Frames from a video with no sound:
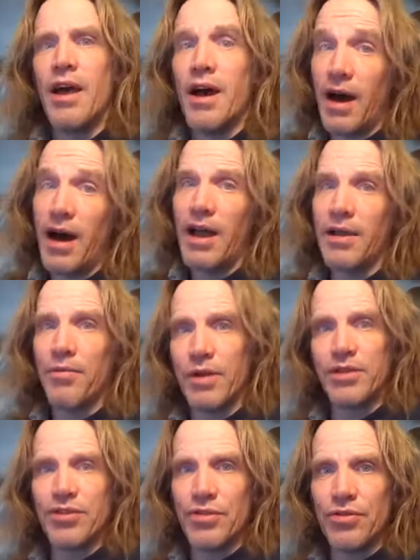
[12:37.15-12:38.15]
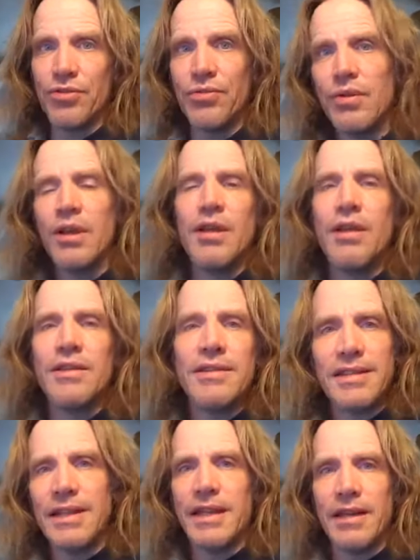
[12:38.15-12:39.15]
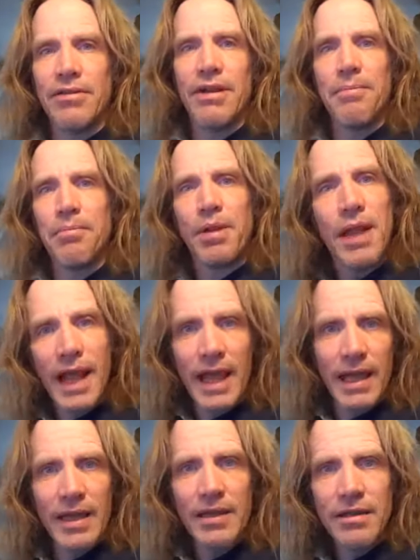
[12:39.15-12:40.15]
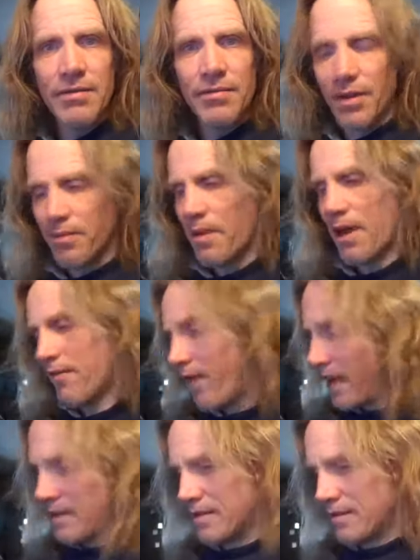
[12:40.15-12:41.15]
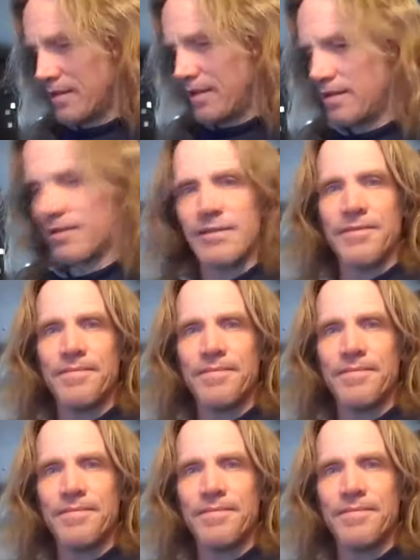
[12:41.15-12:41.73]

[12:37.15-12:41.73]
I wish to sit here and play with my fantasies.